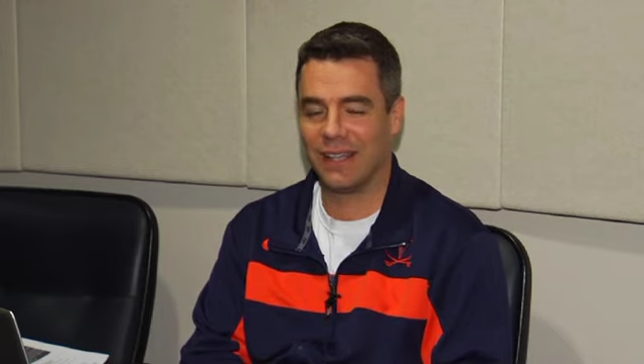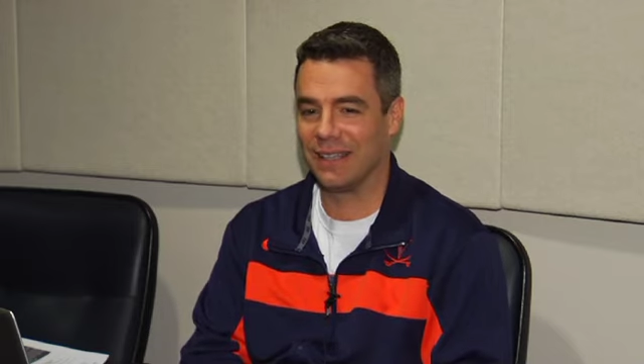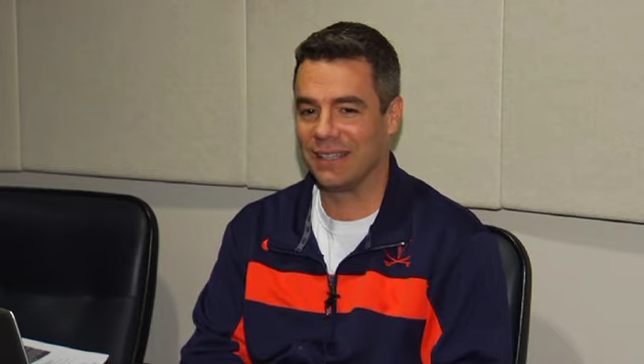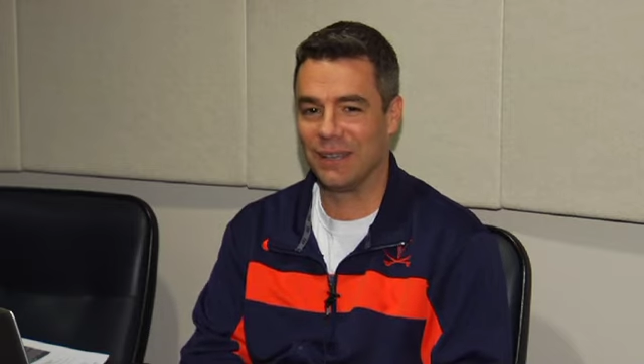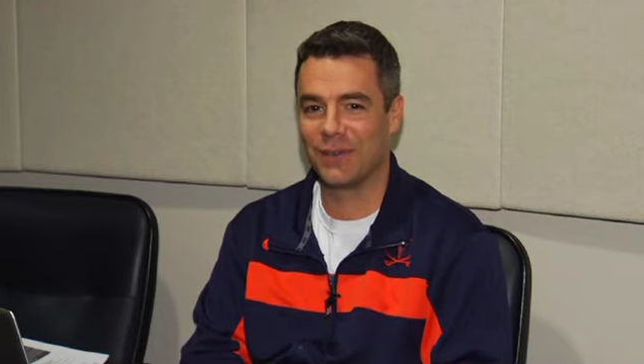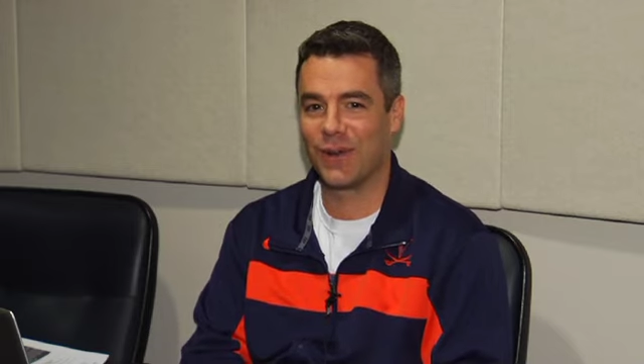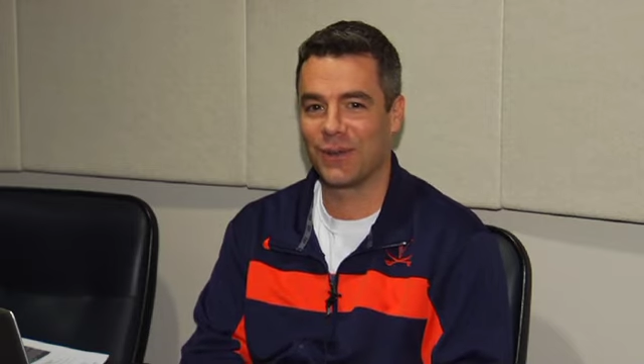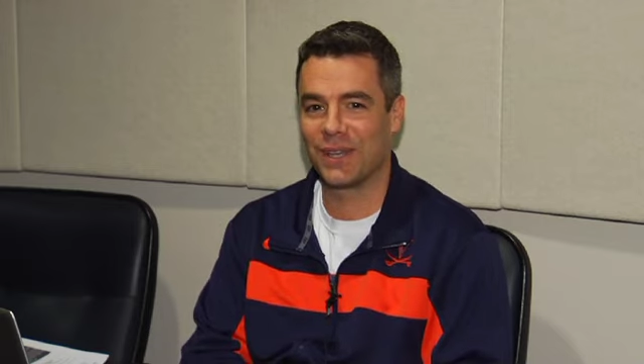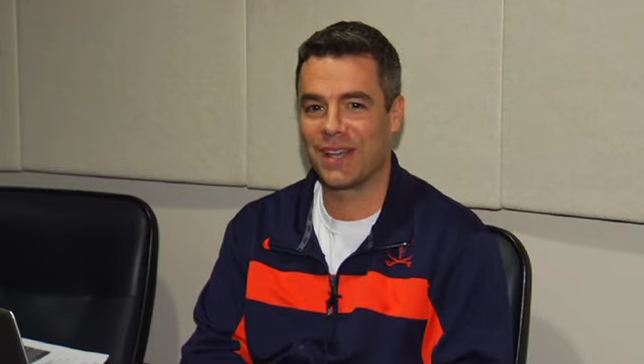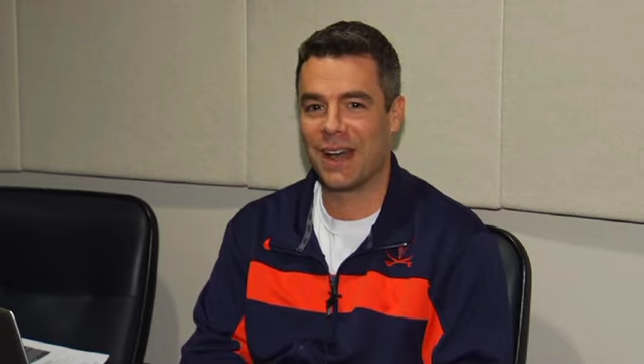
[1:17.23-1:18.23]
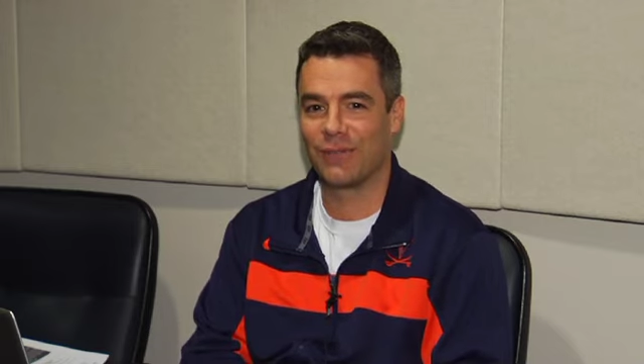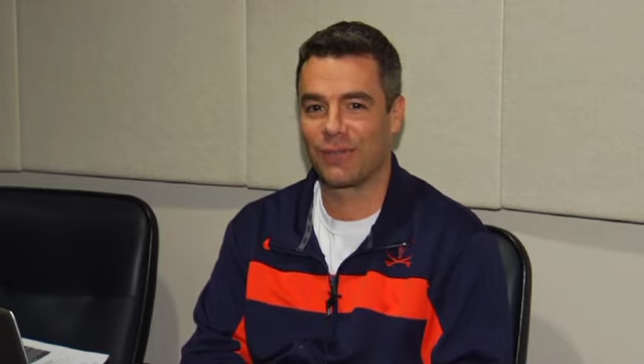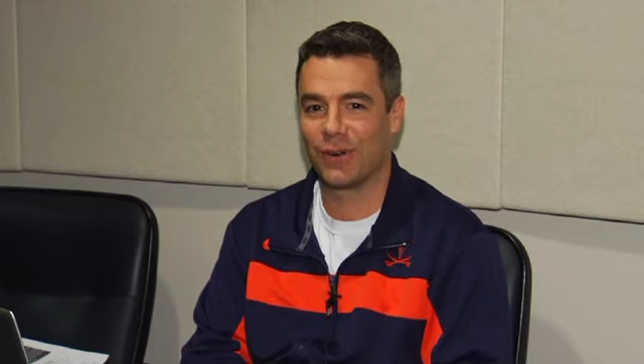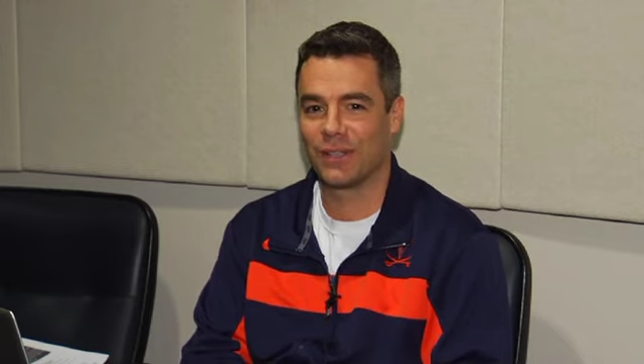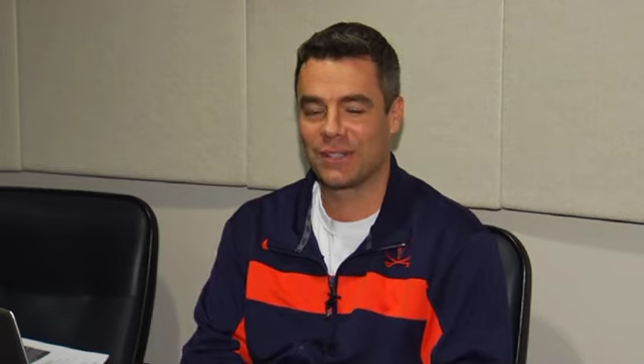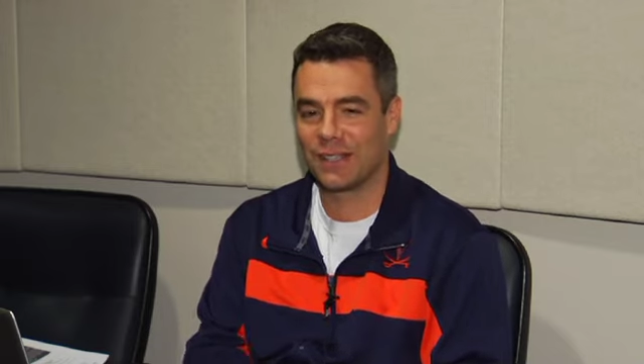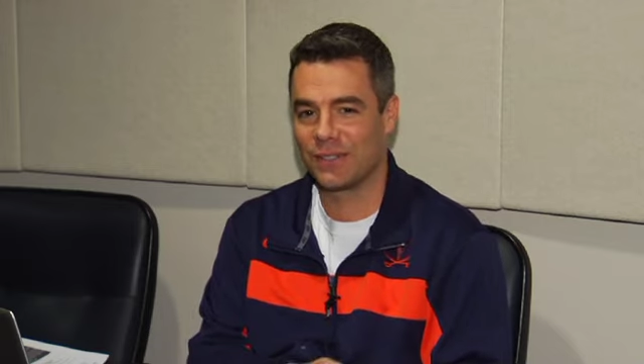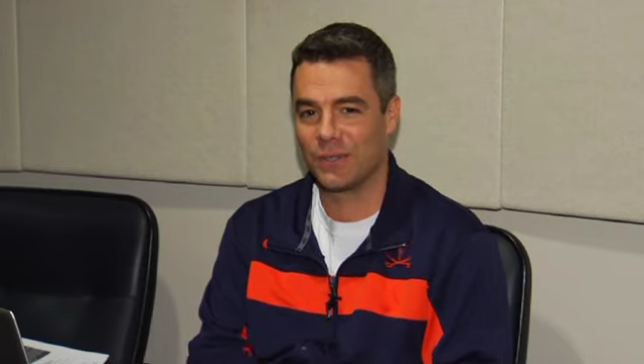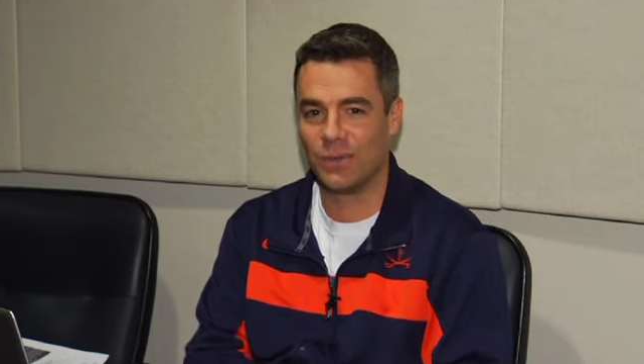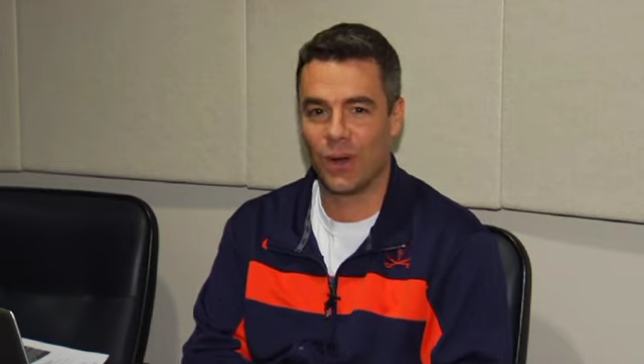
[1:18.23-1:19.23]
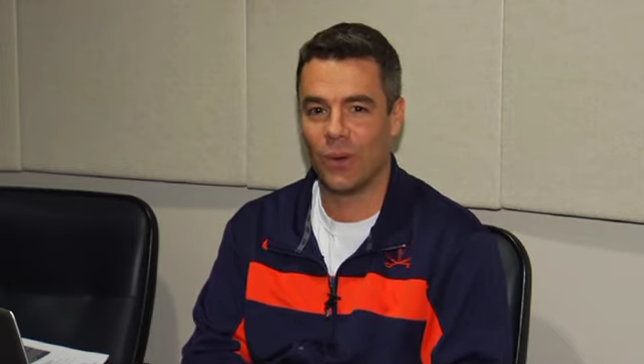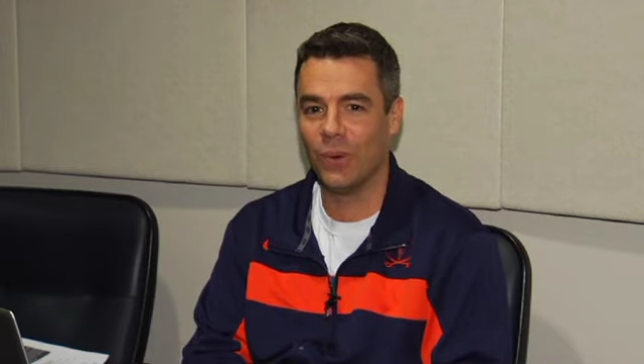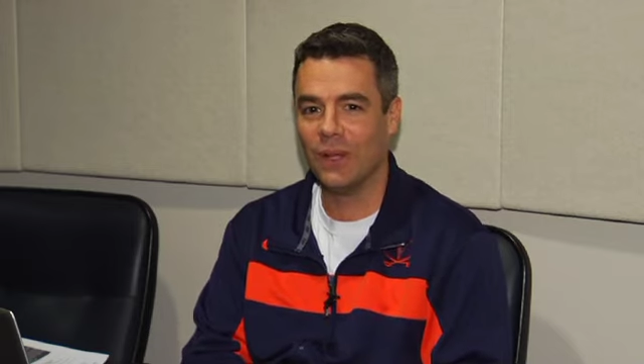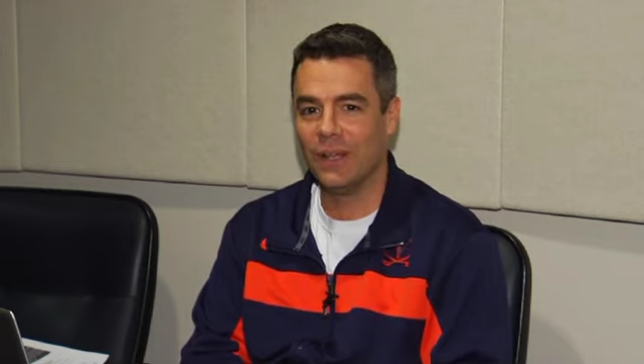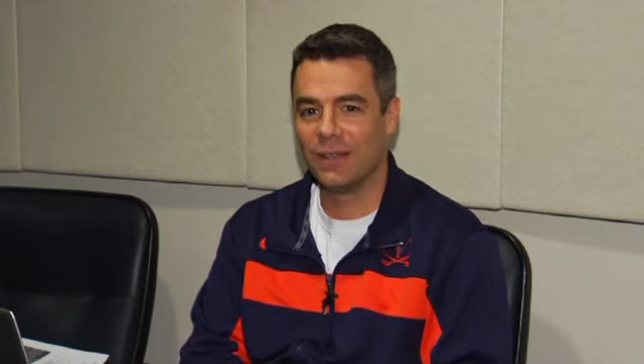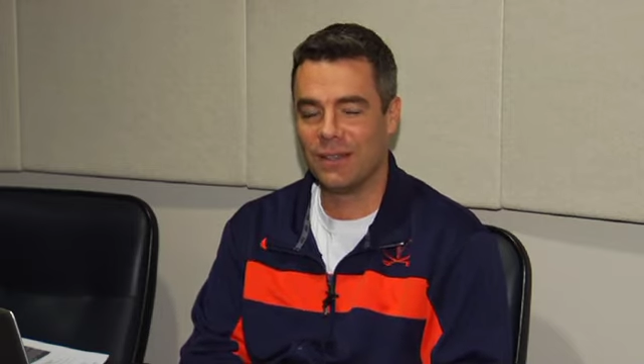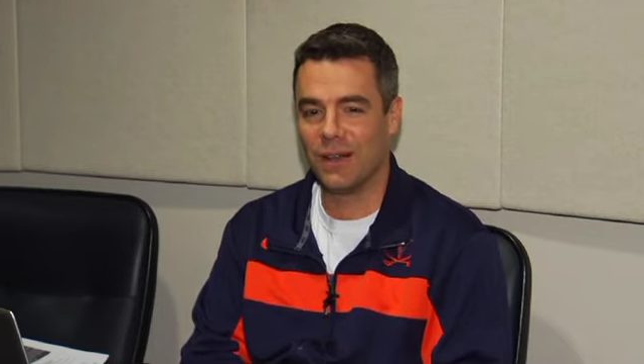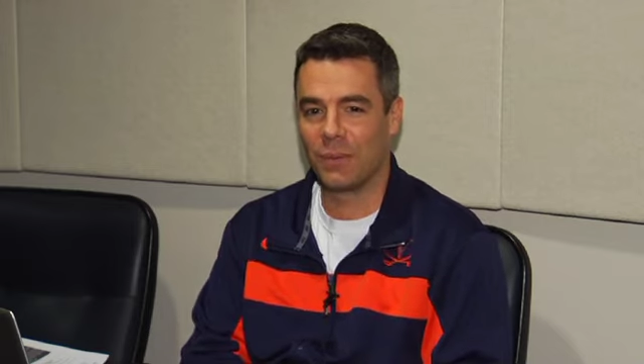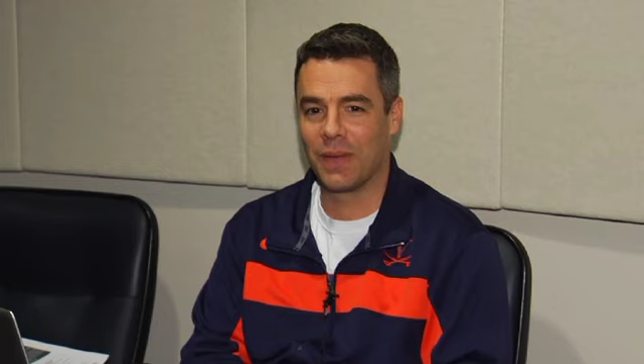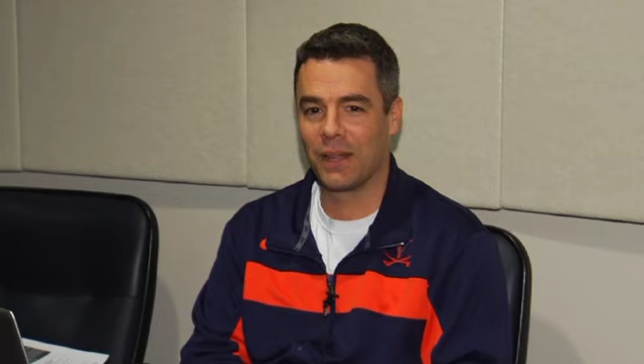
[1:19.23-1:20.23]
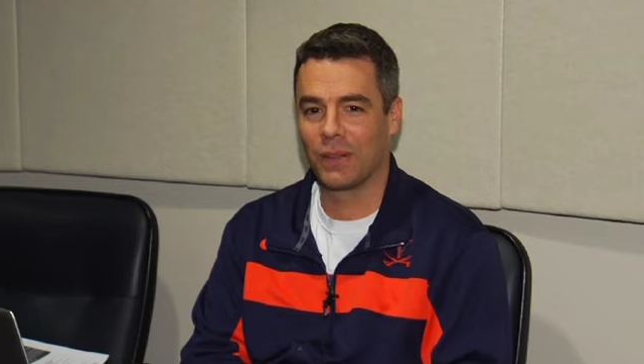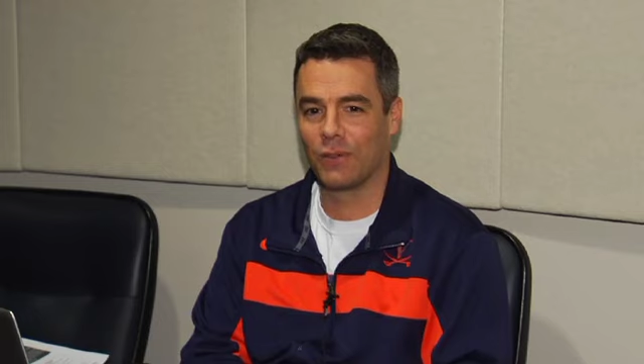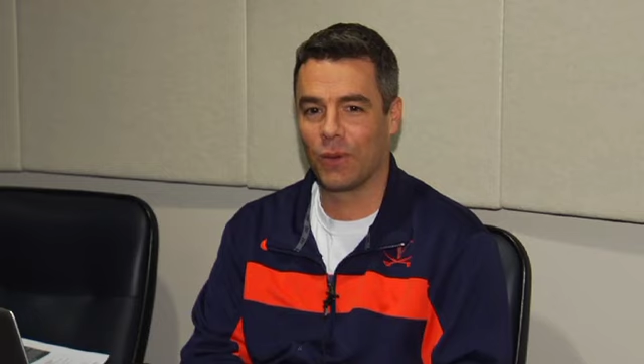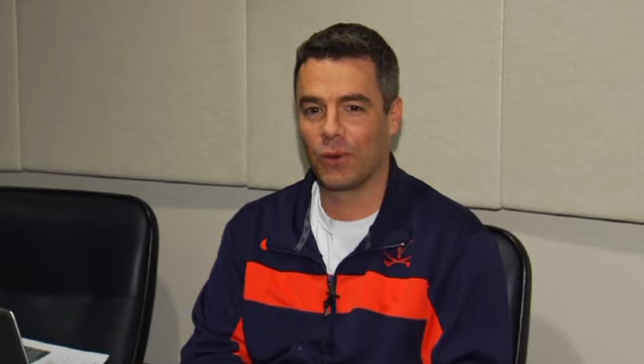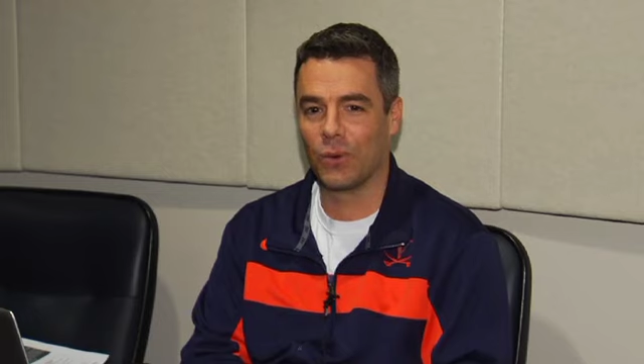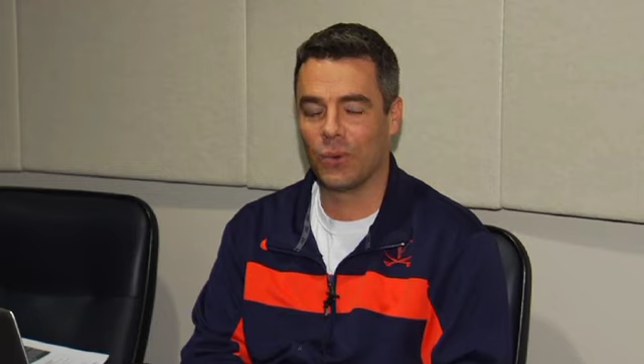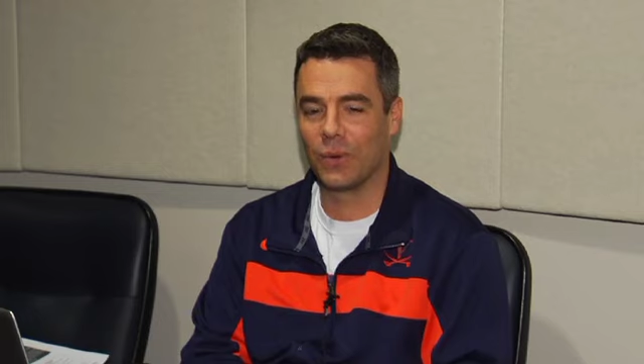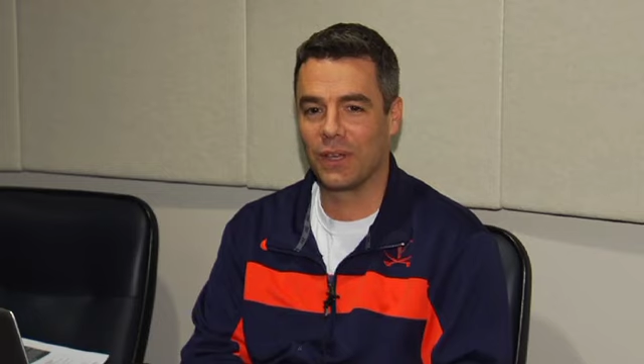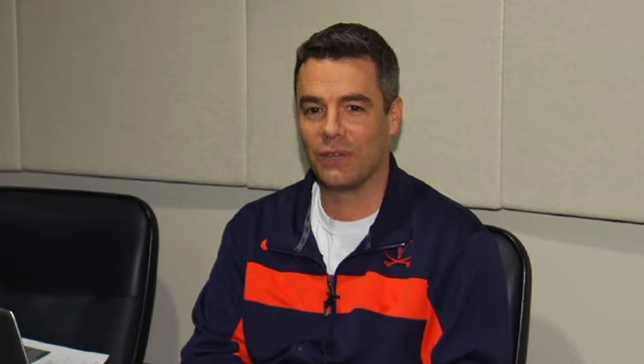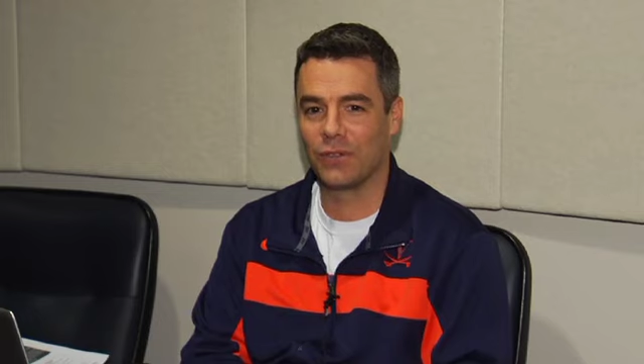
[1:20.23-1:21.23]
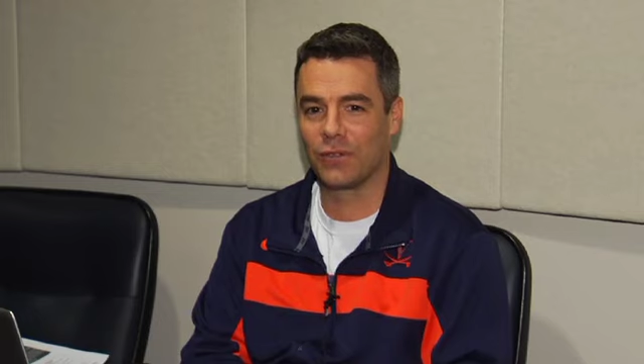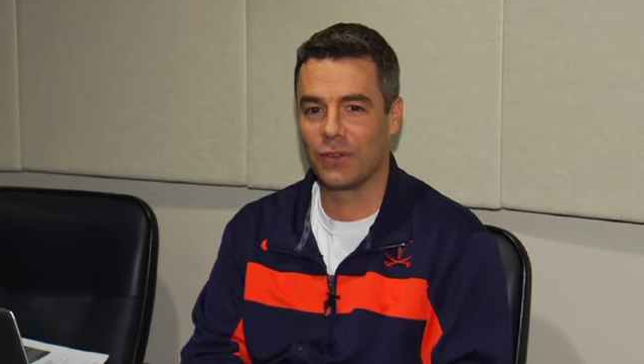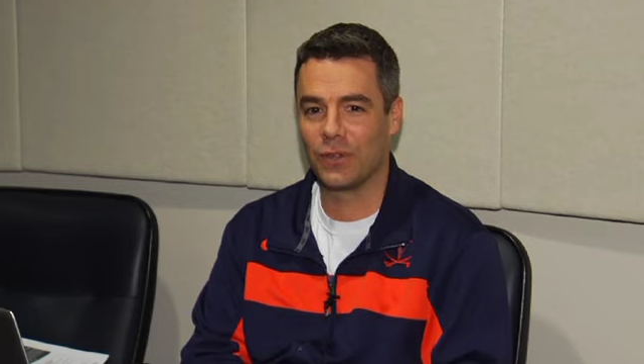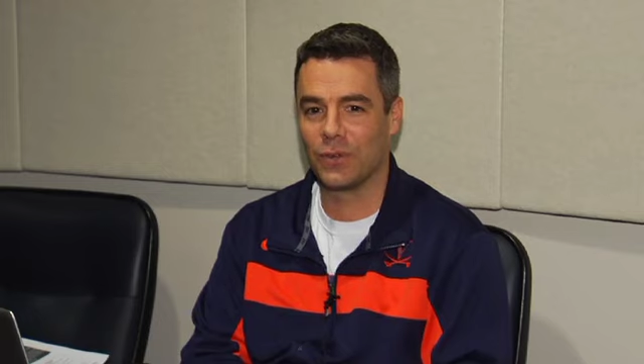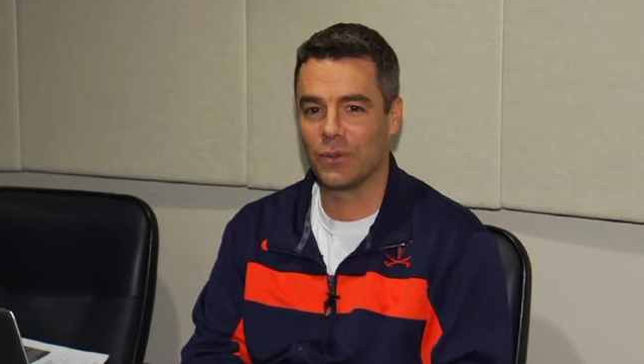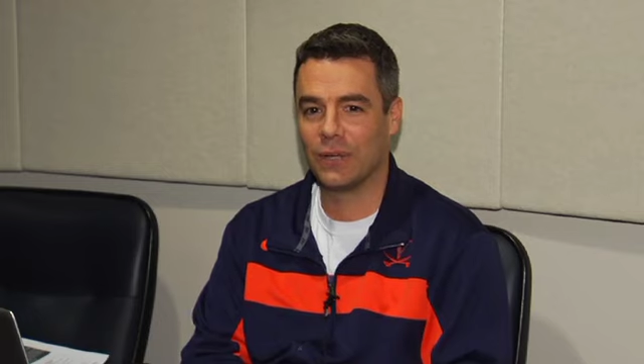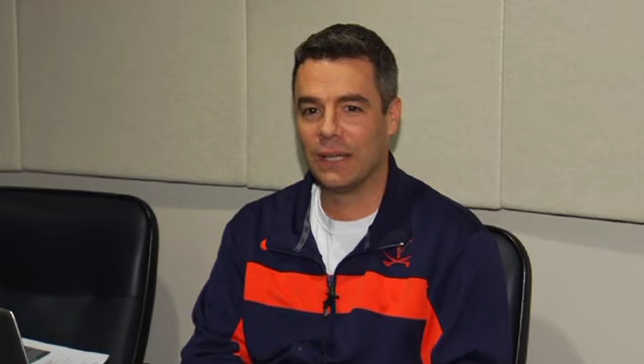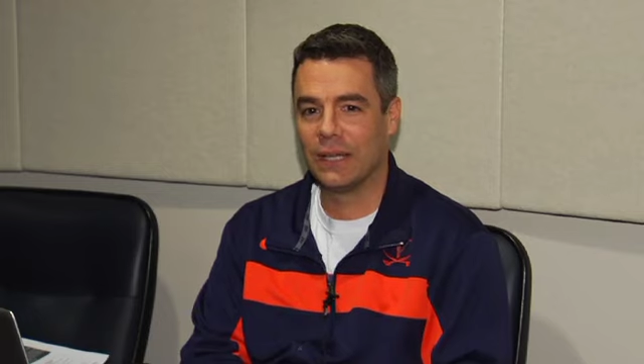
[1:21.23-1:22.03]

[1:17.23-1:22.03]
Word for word: and give it all you got for us as you know the young men on the floor will, will give it for you.